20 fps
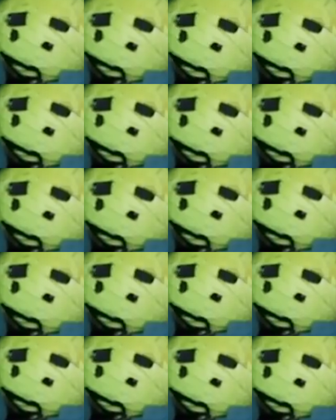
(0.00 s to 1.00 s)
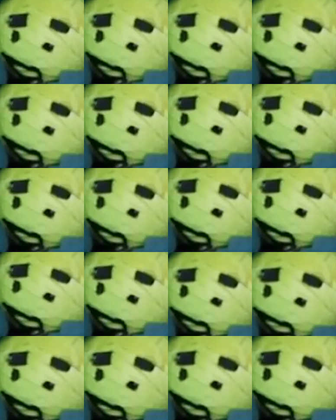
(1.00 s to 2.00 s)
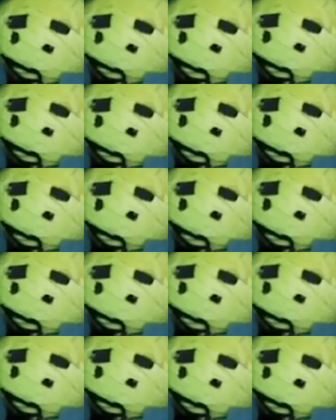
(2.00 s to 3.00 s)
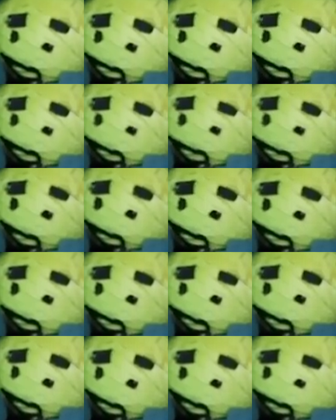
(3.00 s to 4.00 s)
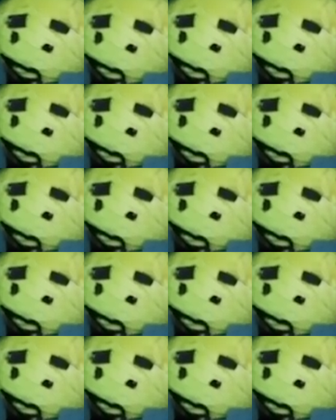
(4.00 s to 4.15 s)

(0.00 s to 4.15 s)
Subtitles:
(silent)